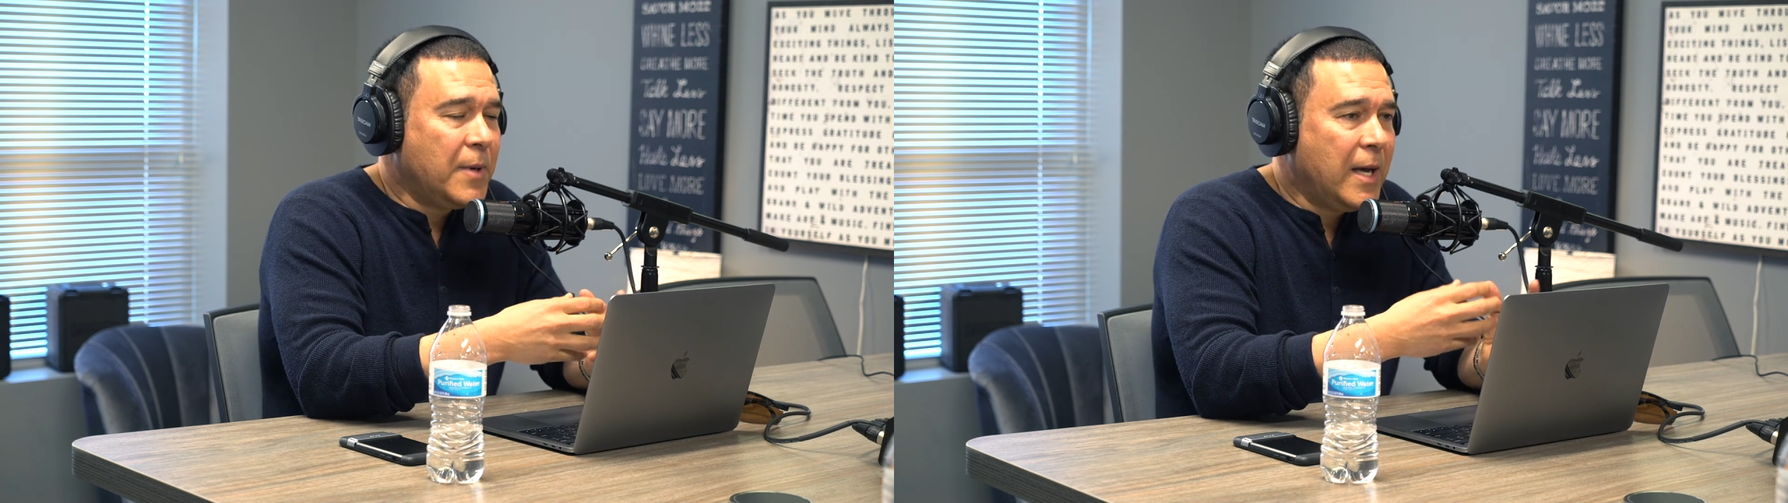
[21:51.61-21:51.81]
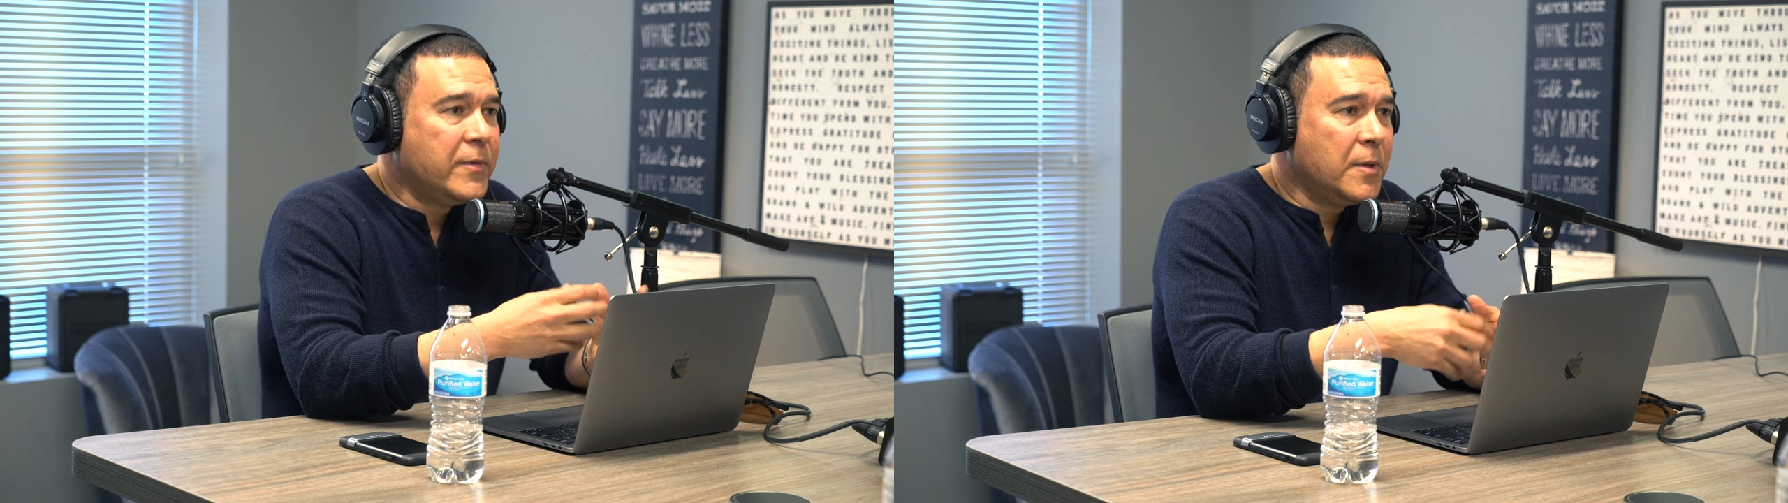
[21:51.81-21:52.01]

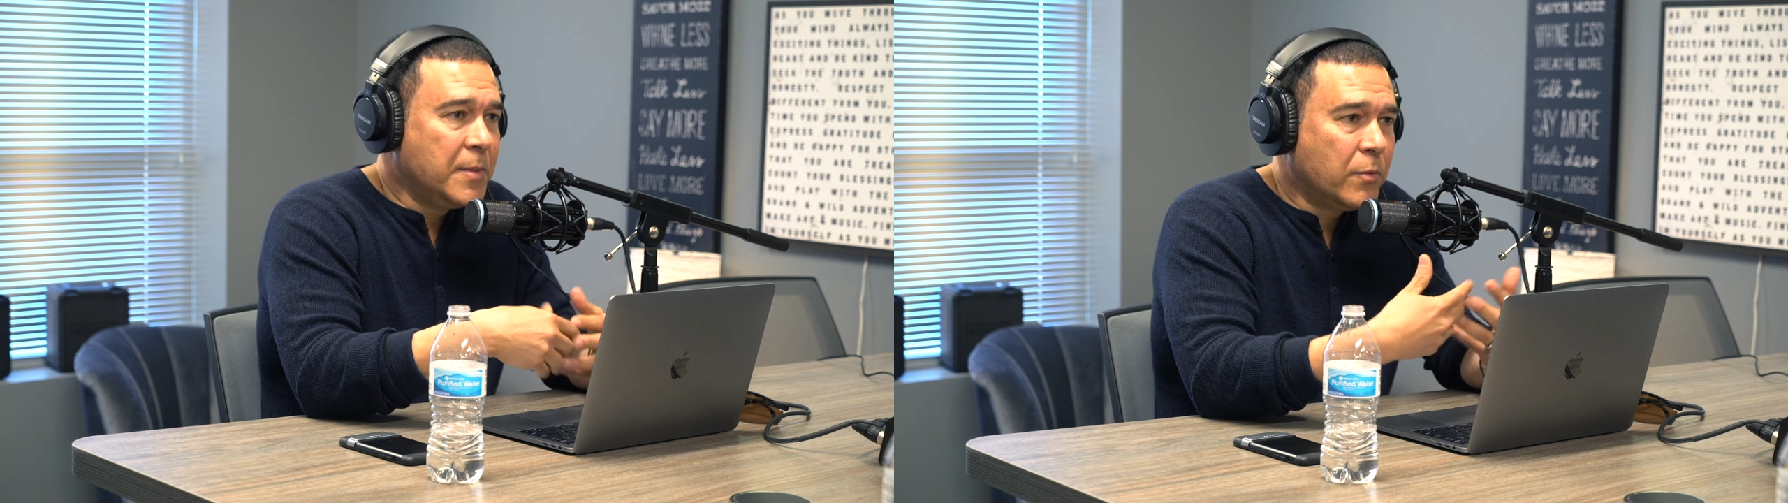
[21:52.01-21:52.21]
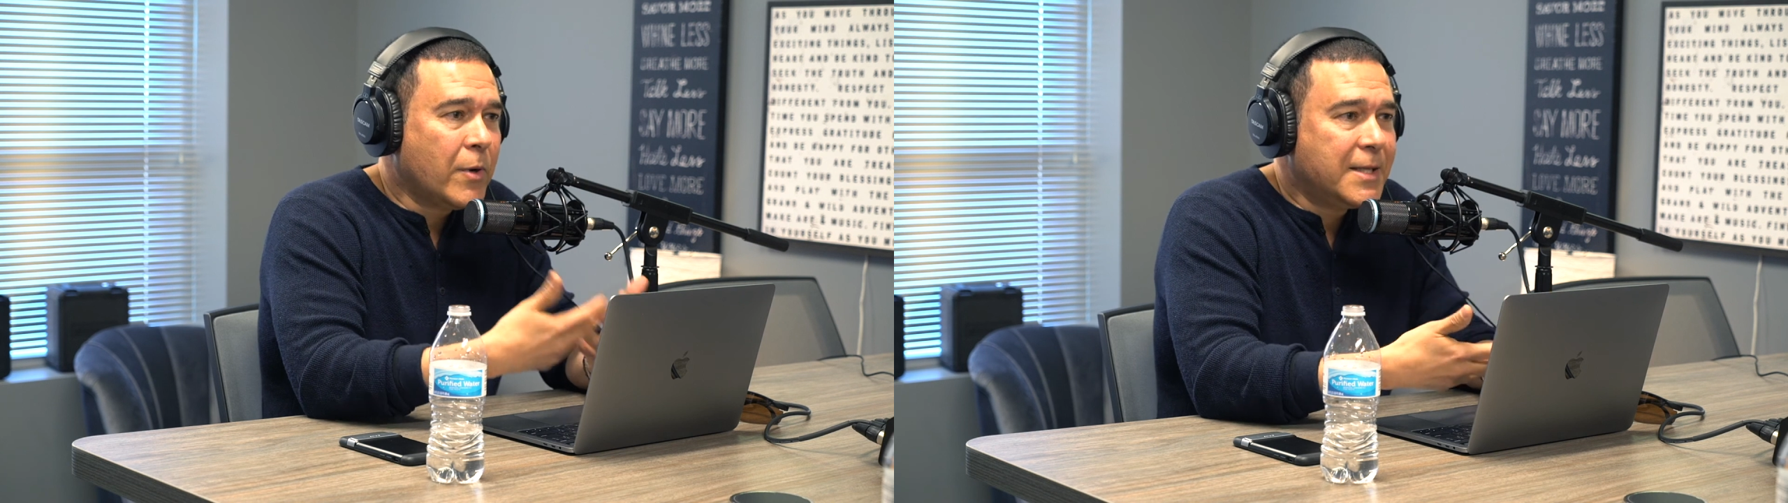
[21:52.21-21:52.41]
having them
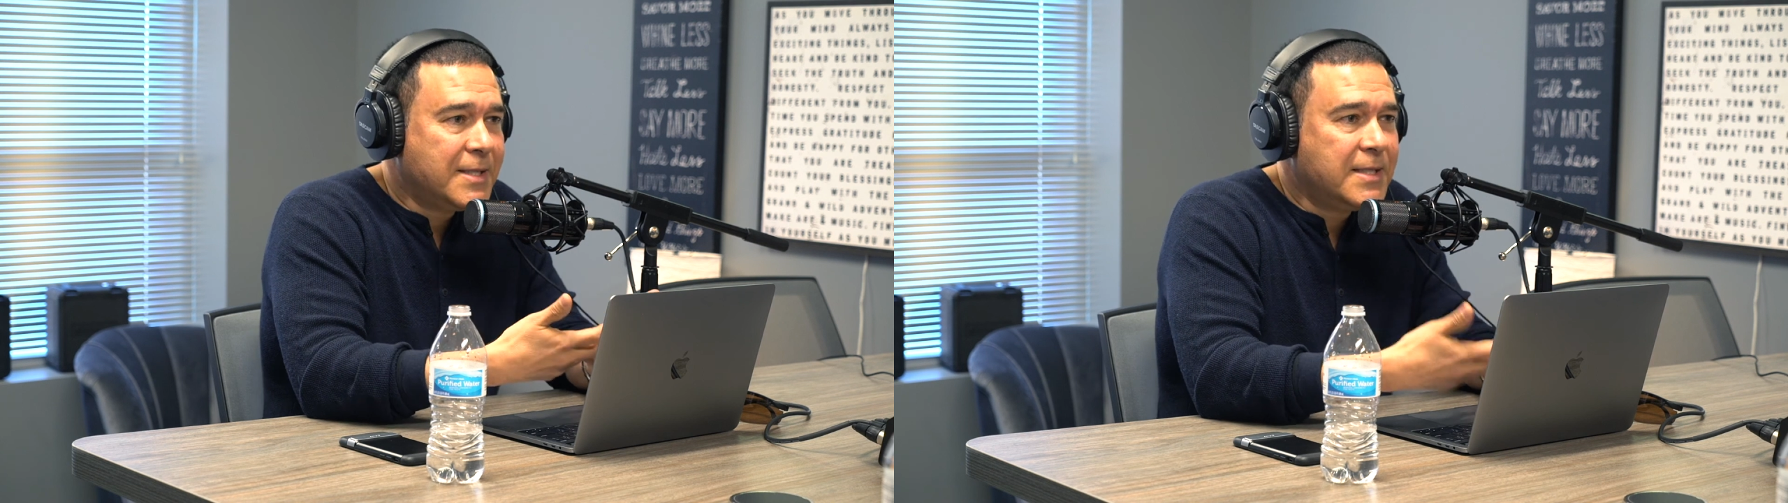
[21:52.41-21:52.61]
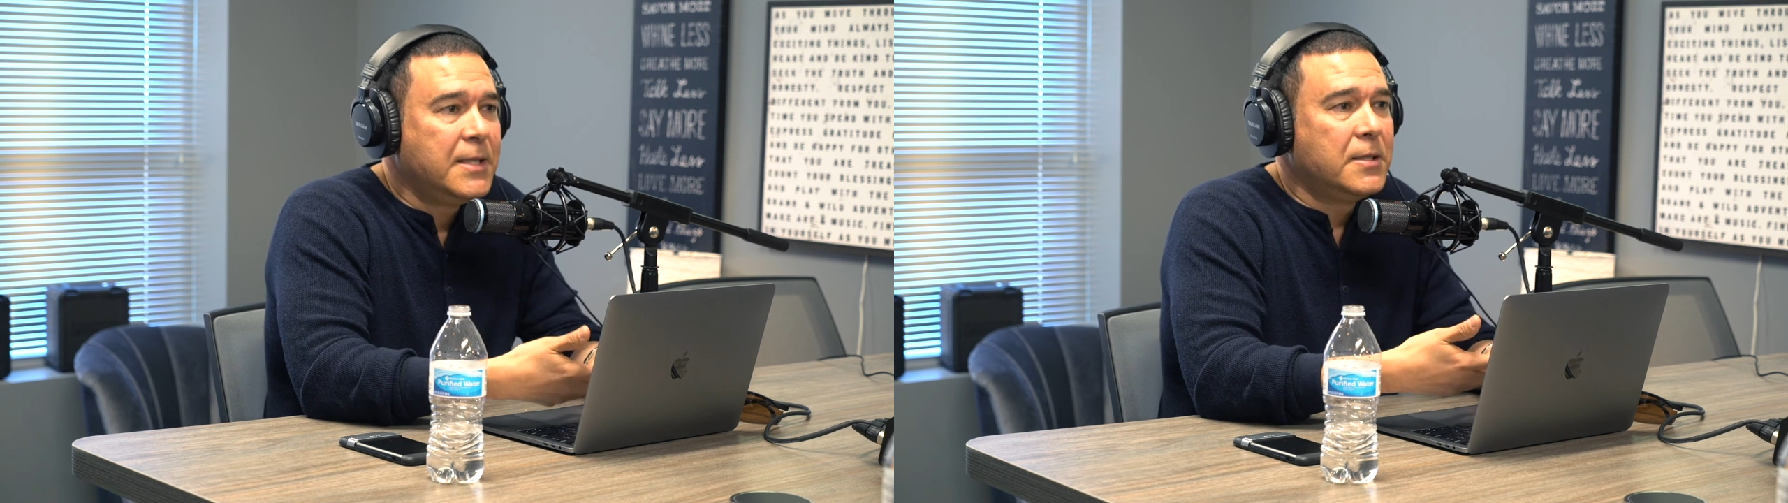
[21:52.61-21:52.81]
in the right
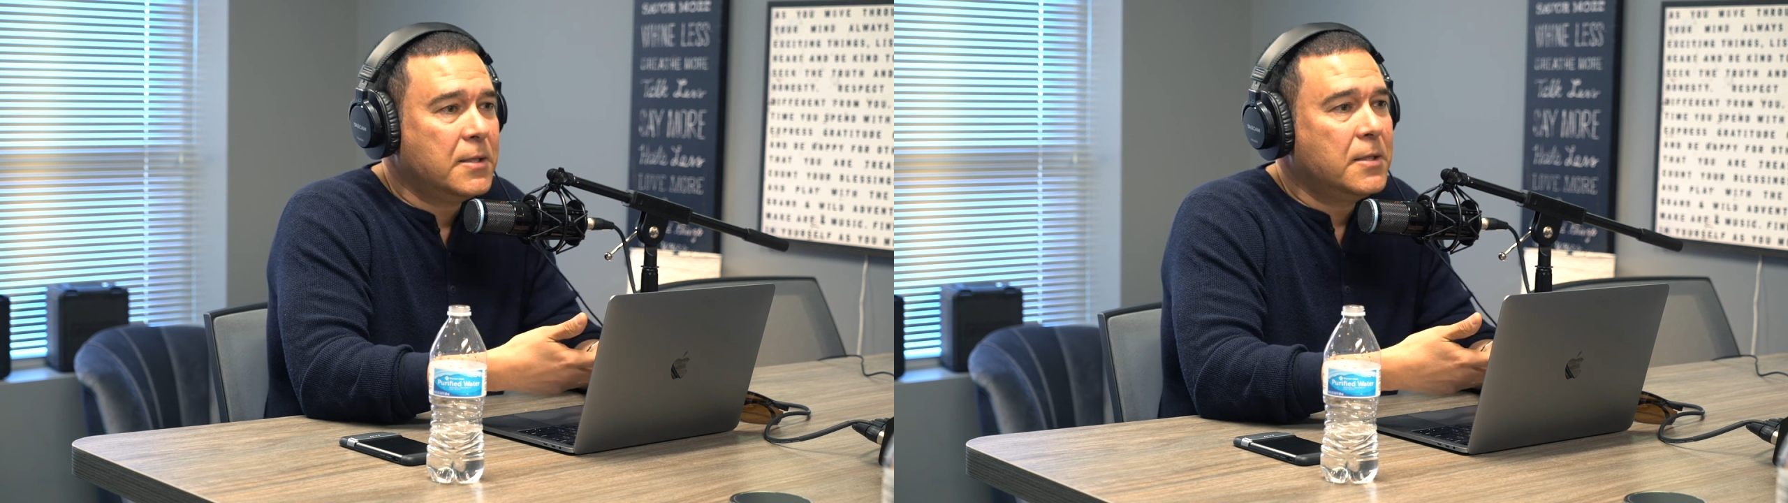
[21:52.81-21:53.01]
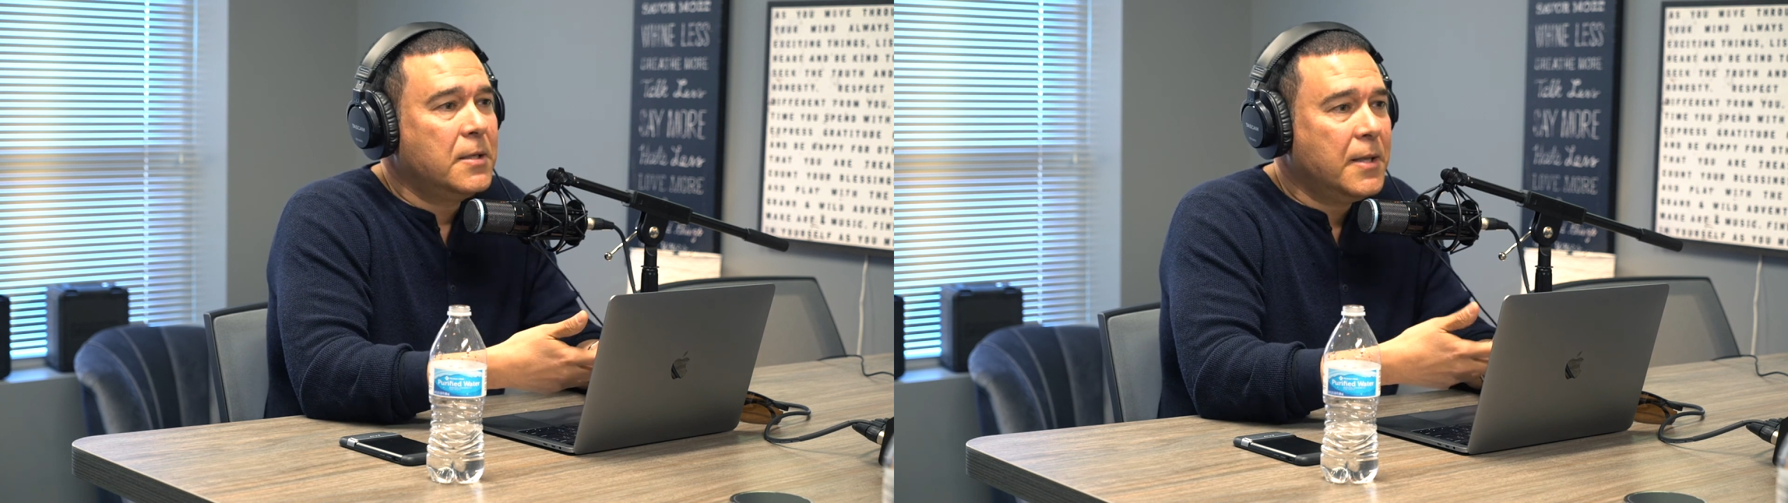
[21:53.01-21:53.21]
seat.